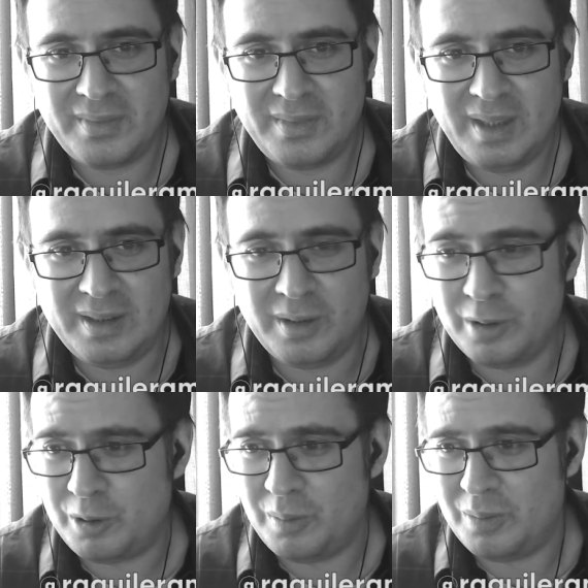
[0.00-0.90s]
it's gonna
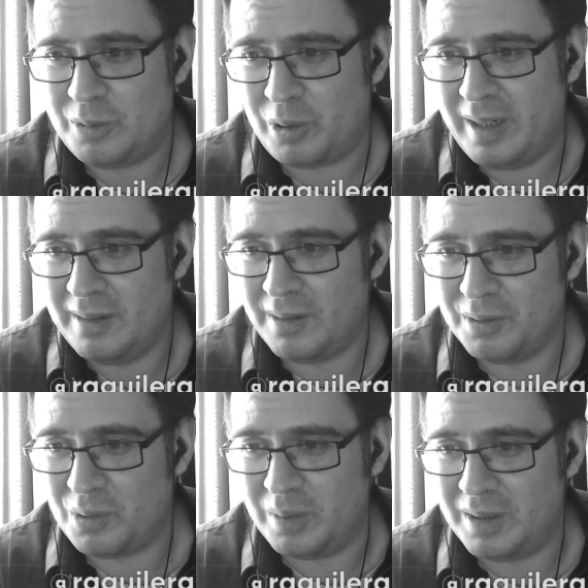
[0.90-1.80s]
trend on
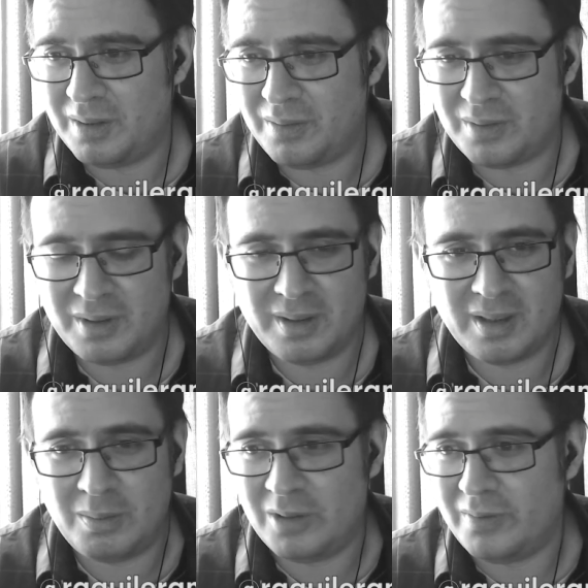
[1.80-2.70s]
Twitter for a
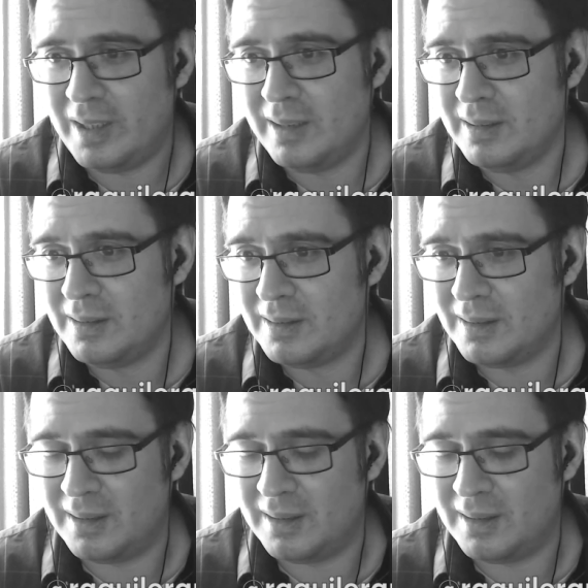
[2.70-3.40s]
couple of days.